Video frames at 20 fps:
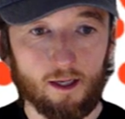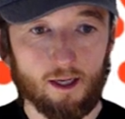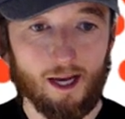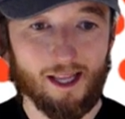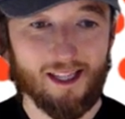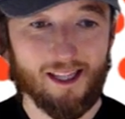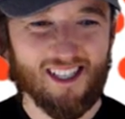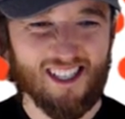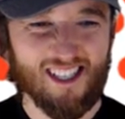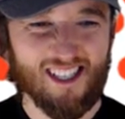And
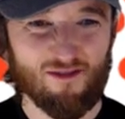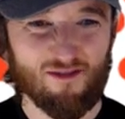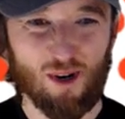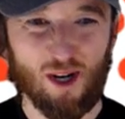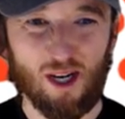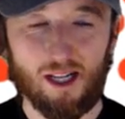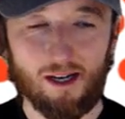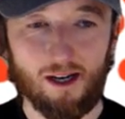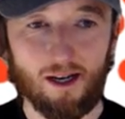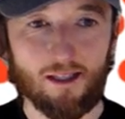this is
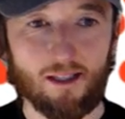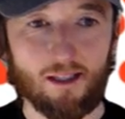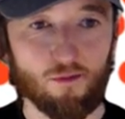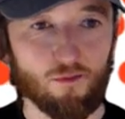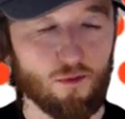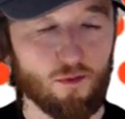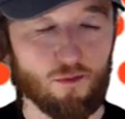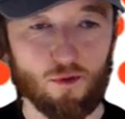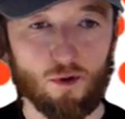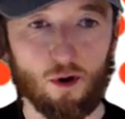really nice if
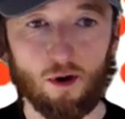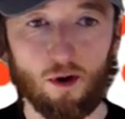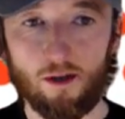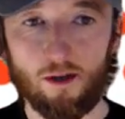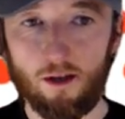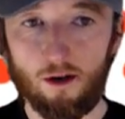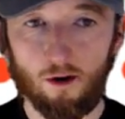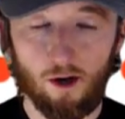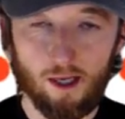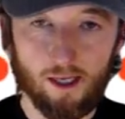you've got, you
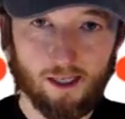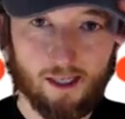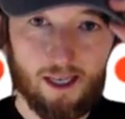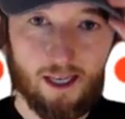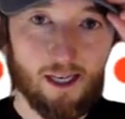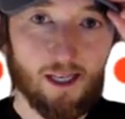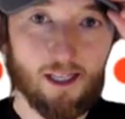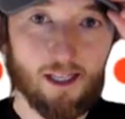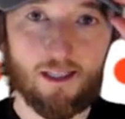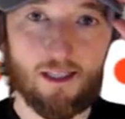know, like
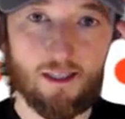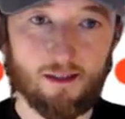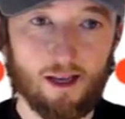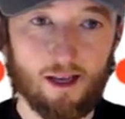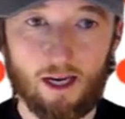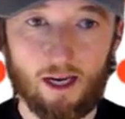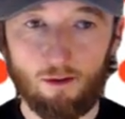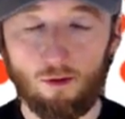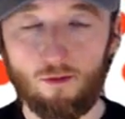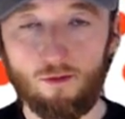kids,
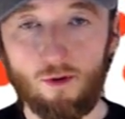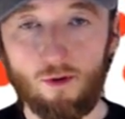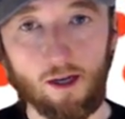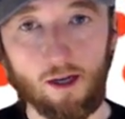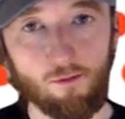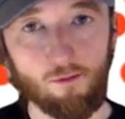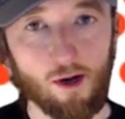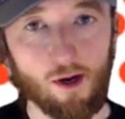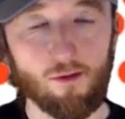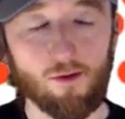anyone running
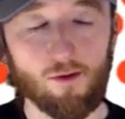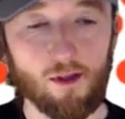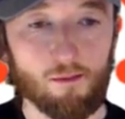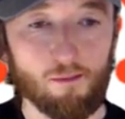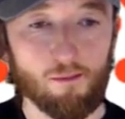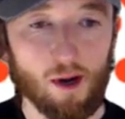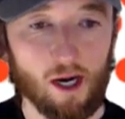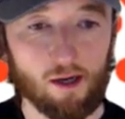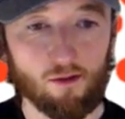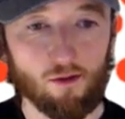around in the
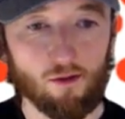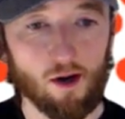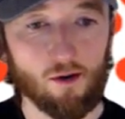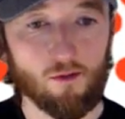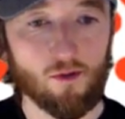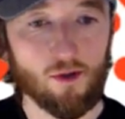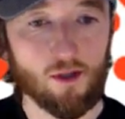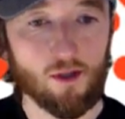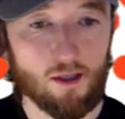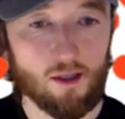background,